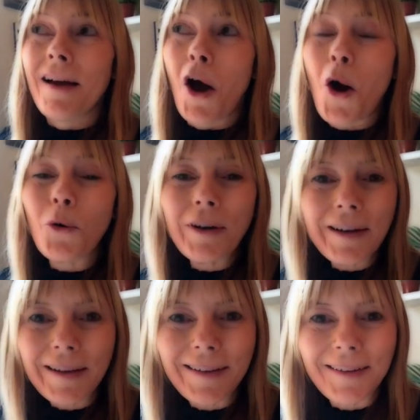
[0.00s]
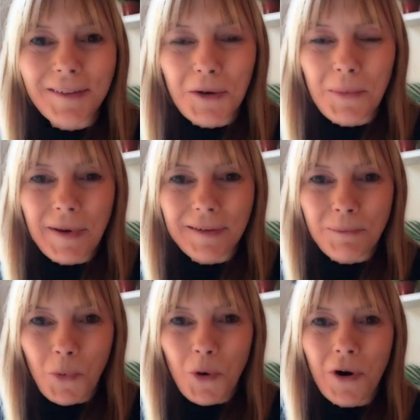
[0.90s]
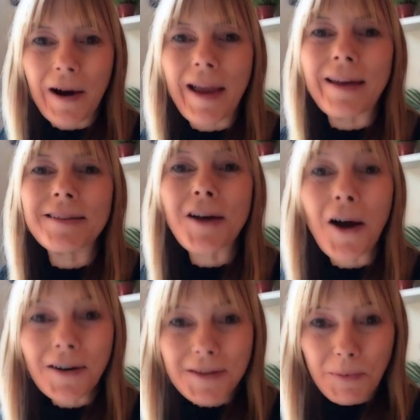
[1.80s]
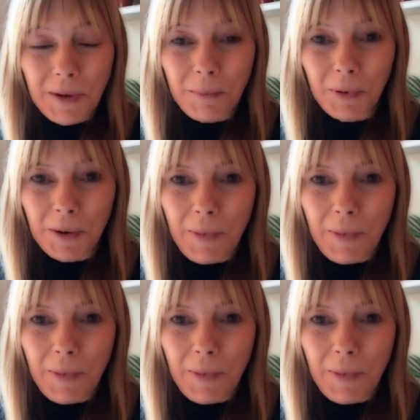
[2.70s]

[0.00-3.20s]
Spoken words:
hone it in a little bit more and talk to people